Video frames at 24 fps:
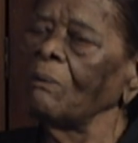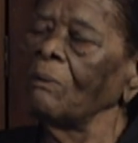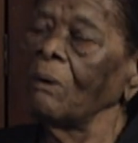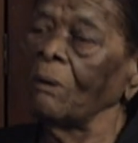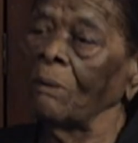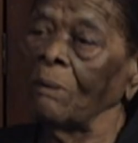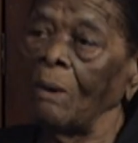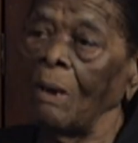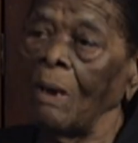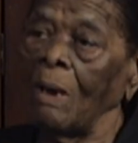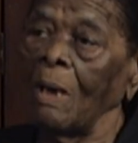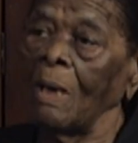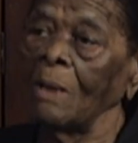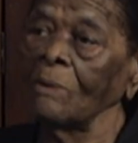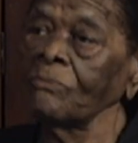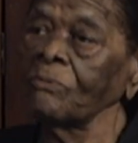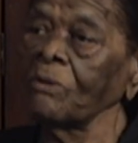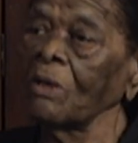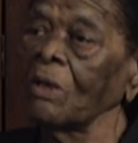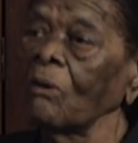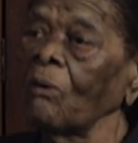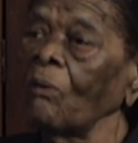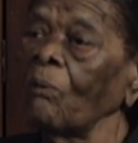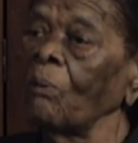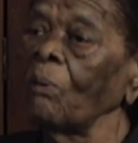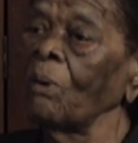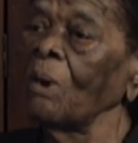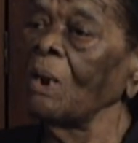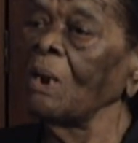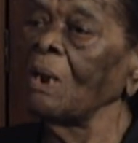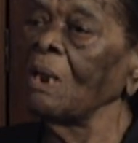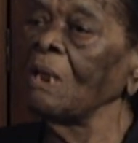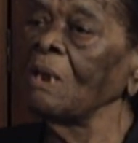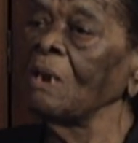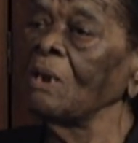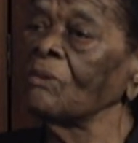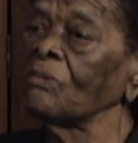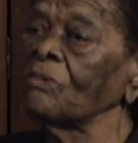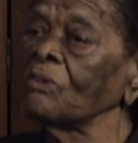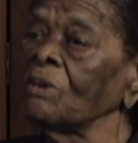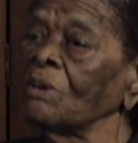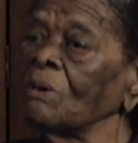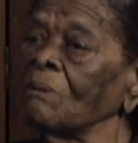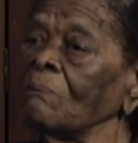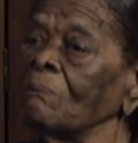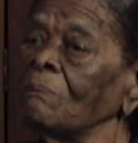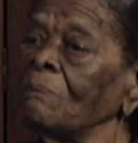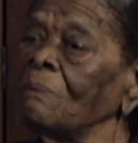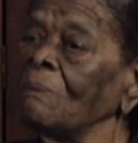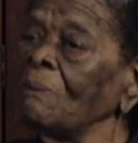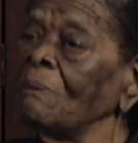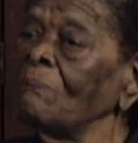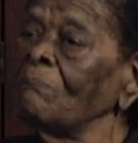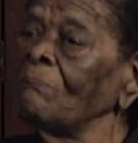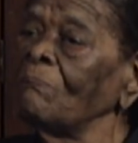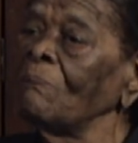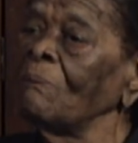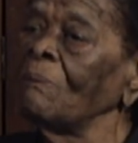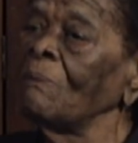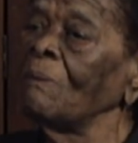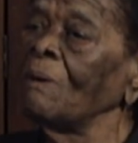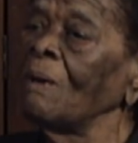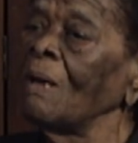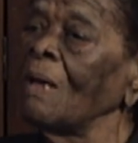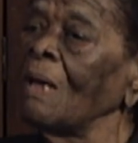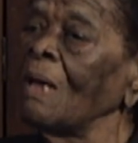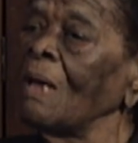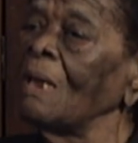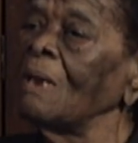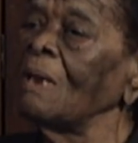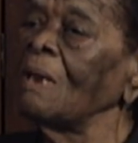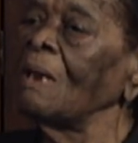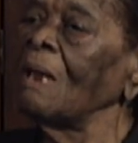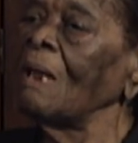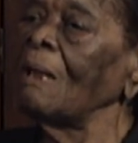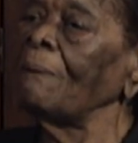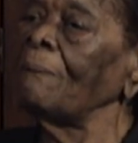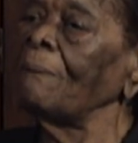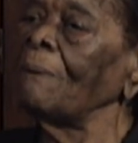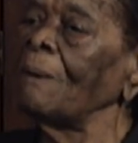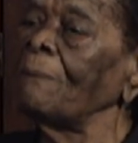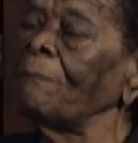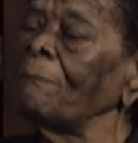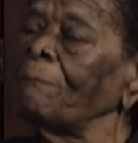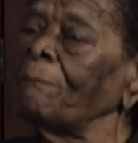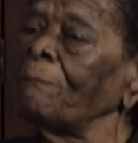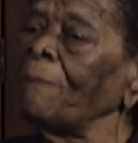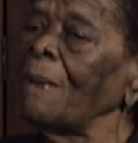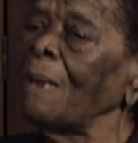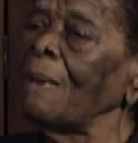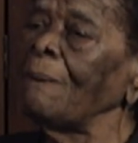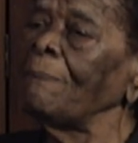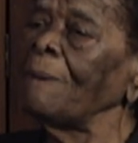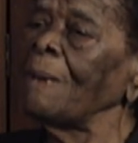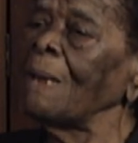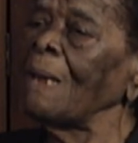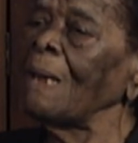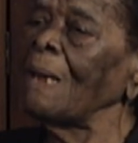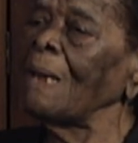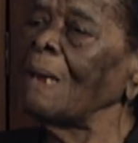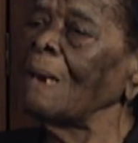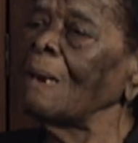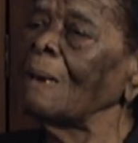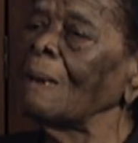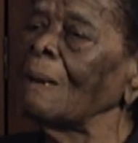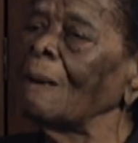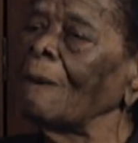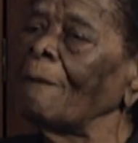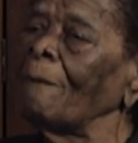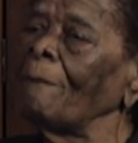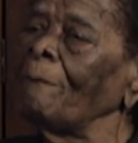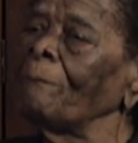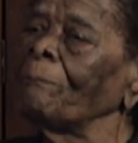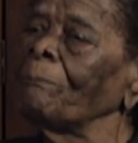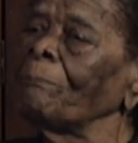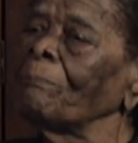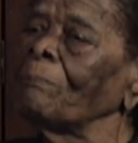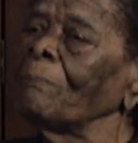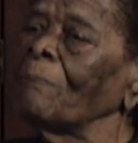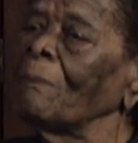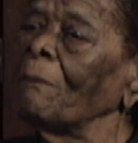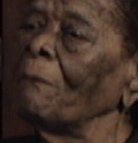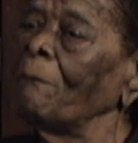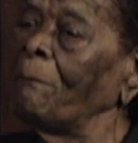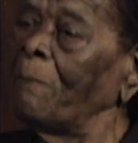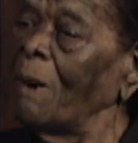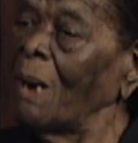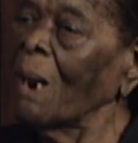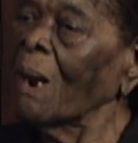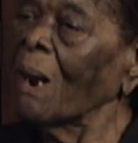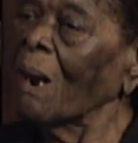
I say call them leadership, and that baby had a bottle,